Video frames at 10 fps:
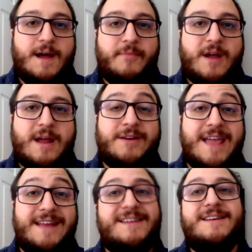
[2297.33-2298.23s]
to
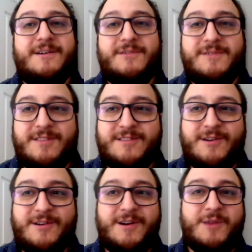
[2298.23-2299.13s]
18 now. Started
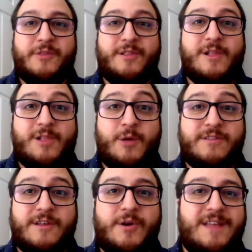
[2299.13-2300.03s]
okay. close to
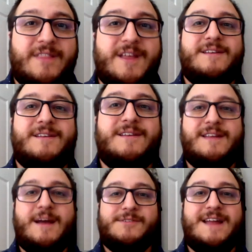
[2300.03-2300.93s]
30, and now
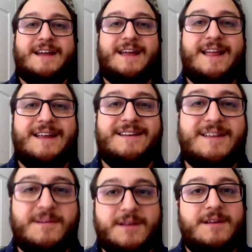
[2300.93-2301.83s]
it's like at 18.
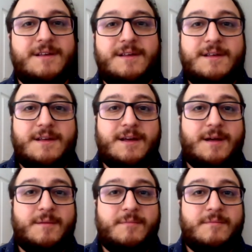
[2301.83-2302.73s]
But yeah,
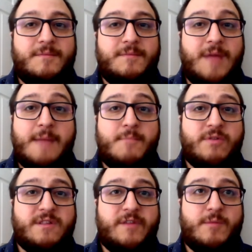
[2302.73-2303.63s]
um, yeah,
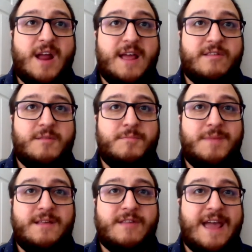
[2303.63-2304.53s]
most of them are A's and
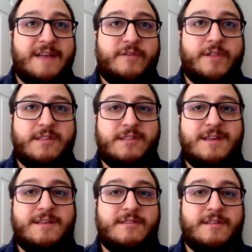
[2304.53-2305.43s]
B's, a handful of C's, yeah.
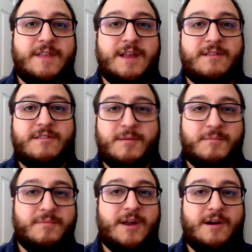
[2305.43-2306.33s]
and then
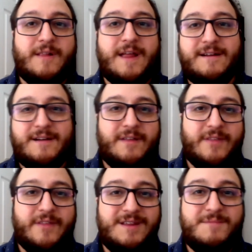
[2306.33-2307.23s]
some that are like on
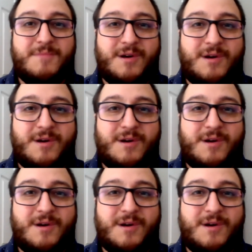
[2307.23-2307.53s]
the D mark